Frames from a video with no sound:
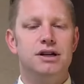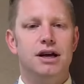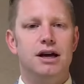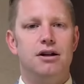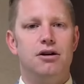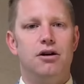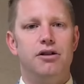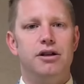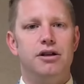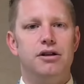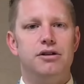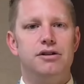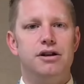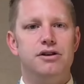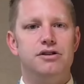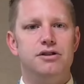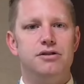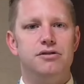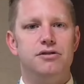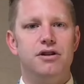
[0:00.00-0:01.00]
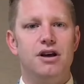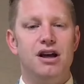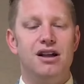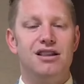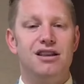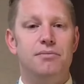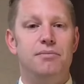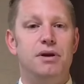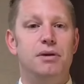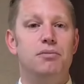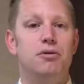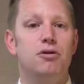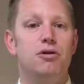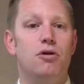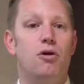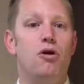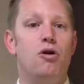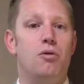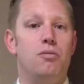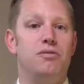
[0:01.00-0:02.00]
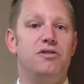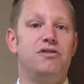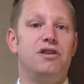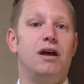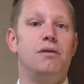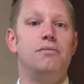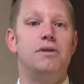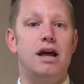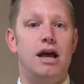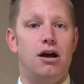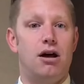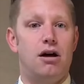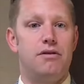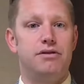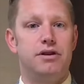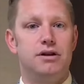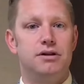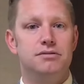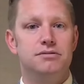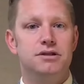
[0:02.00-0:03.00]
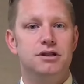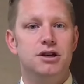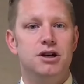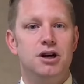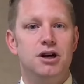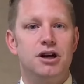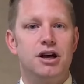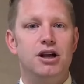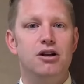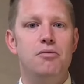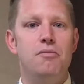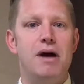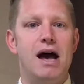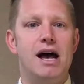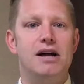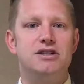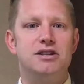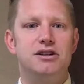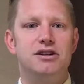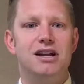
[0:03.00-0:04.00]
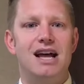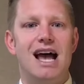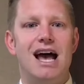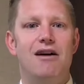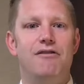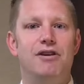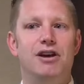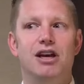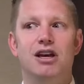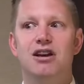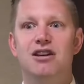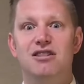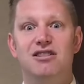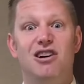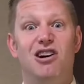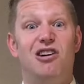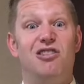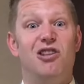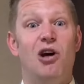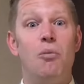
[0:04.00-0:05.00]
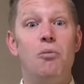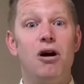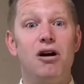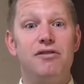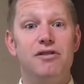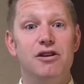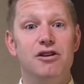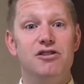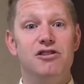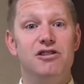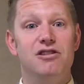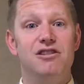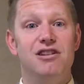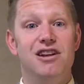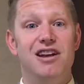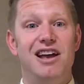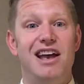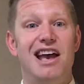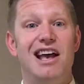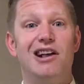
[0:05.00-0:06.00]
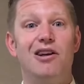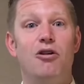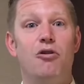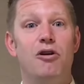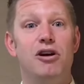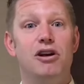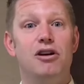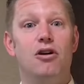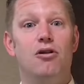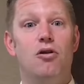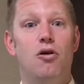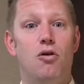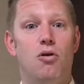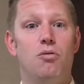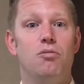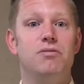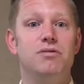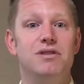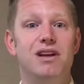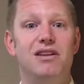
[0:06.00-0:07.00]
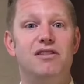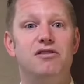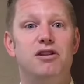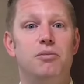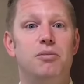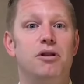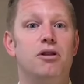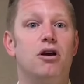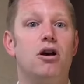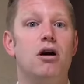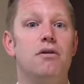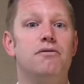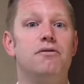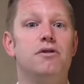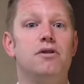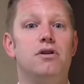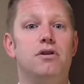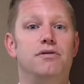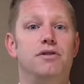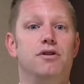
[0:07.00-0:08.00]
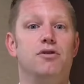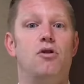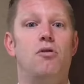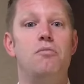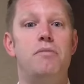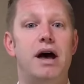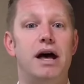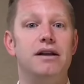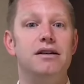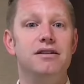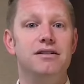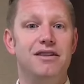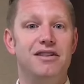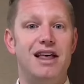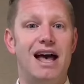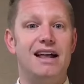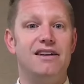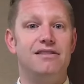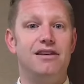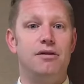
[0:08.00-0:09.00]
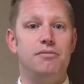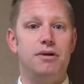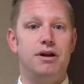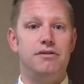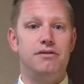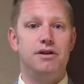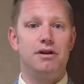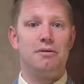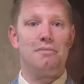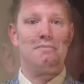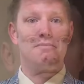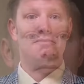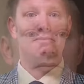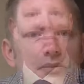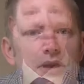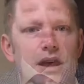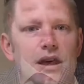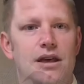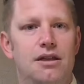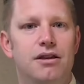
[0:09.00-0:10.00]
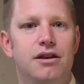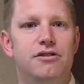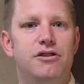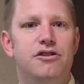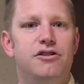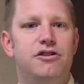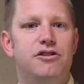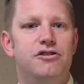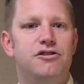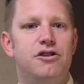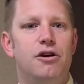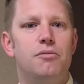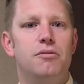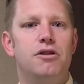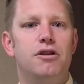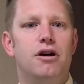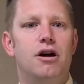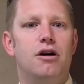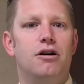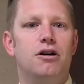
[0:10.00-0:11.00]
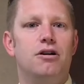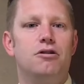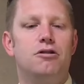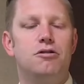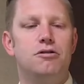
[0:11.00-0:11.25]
and all the other tissues that people go home the same day often. Can you imagine having a lumbar fusion and going home and sleeping in the comfort of your own bed that same evening? These are just some of the